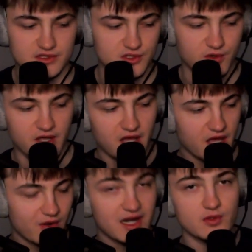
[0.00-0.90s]
So
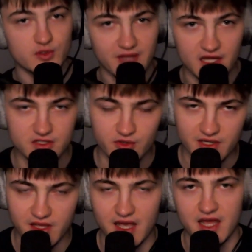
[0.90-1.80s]
right now I'm doing Elden
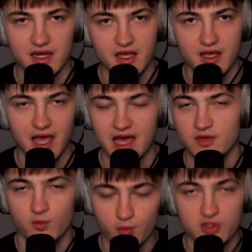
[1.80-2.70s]
Ring and
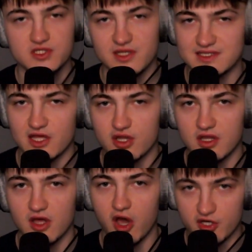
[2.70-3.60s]
I want to
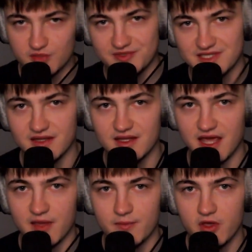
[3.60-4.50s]
essentially 100% the
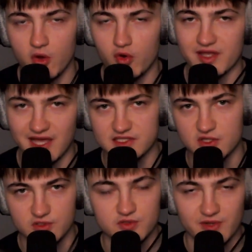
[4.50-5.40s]
game or get as
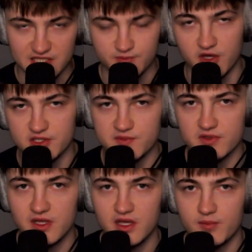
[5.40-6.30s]
close to it as
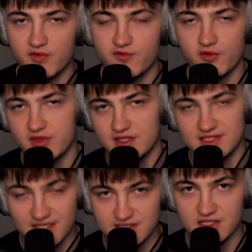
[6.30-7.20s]
possible before the
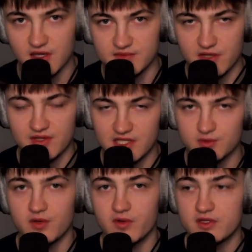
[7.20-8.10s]
DLC comes out. That's
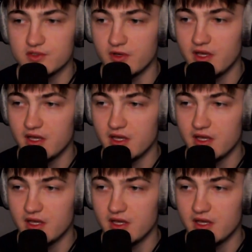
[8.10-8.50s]
what I want to do.